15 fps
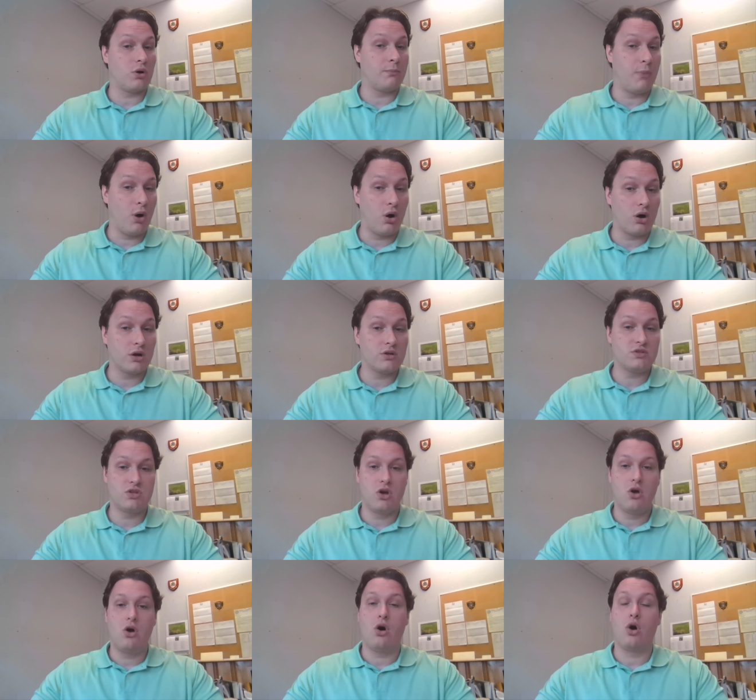or
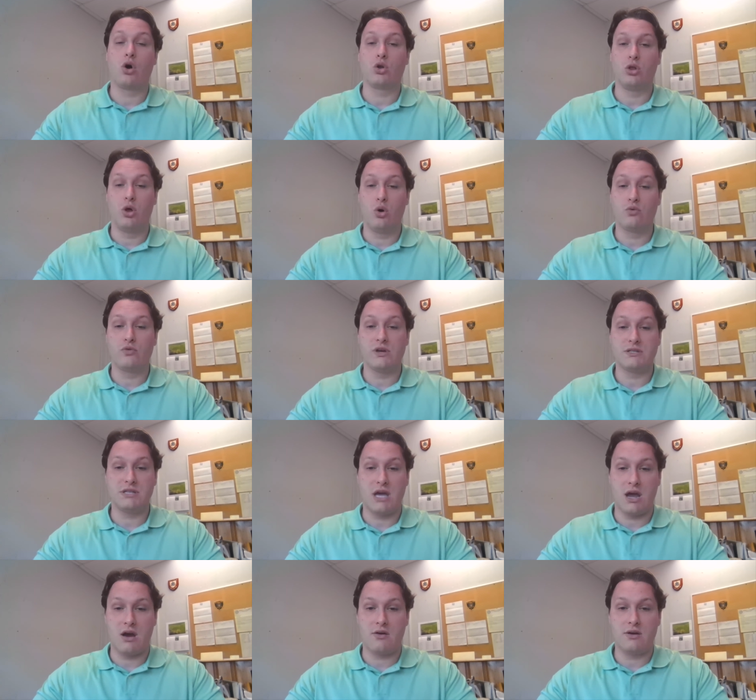parks are low
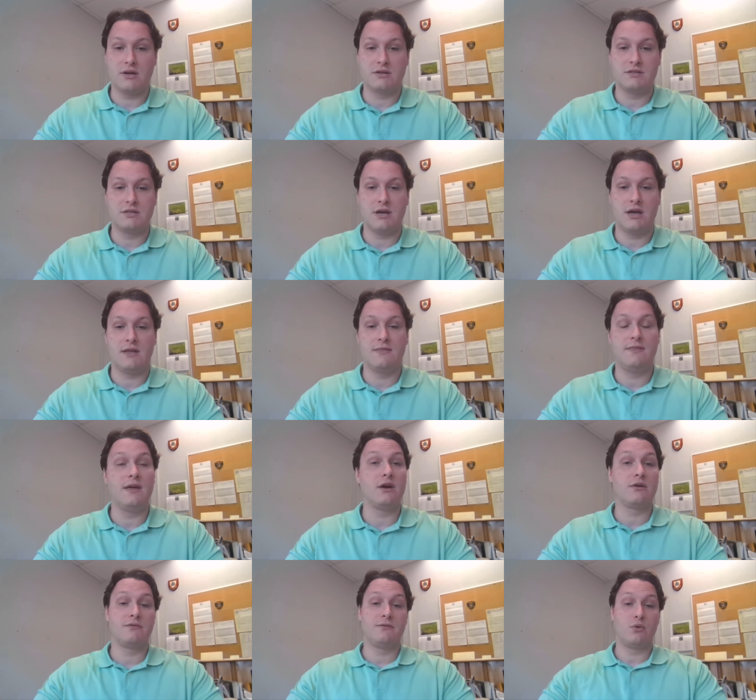risk areas and
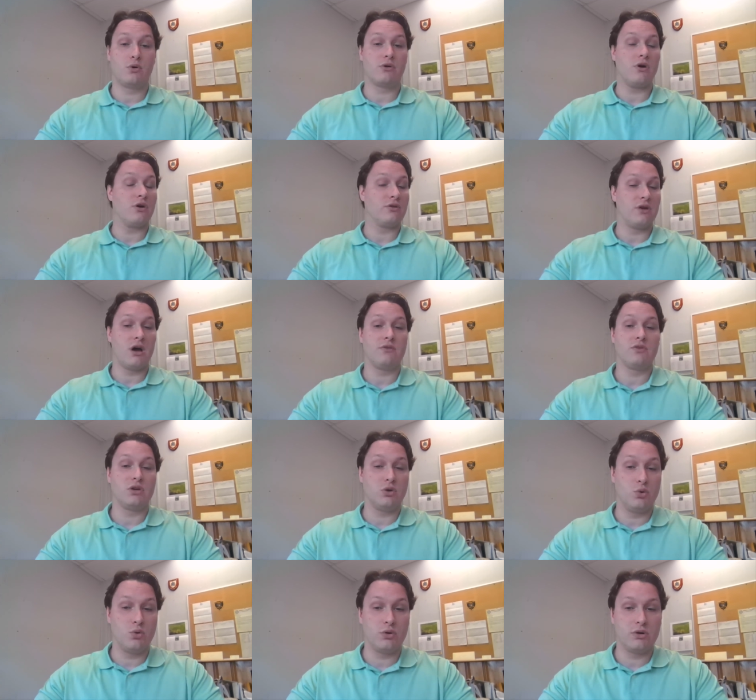therefore are not
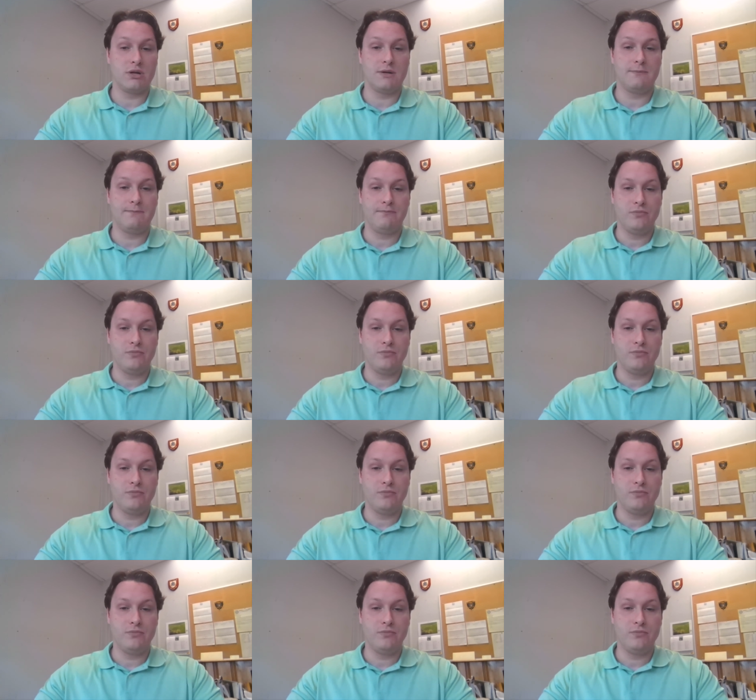recorded.